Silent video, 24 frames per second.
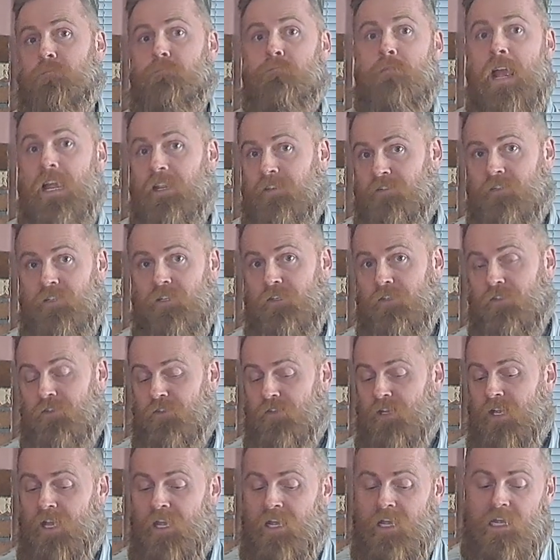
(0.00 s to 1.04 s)

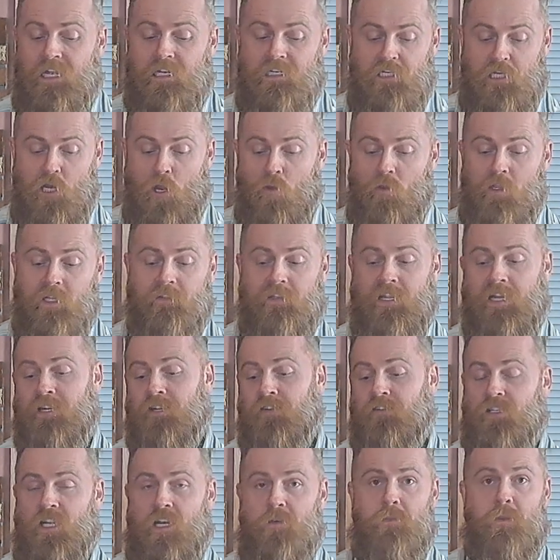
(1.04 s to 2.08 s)
messes. The only thing
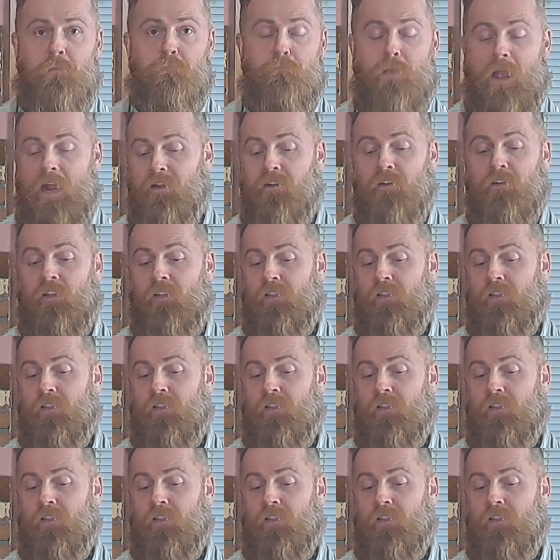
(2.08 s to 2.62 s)
that's going to be better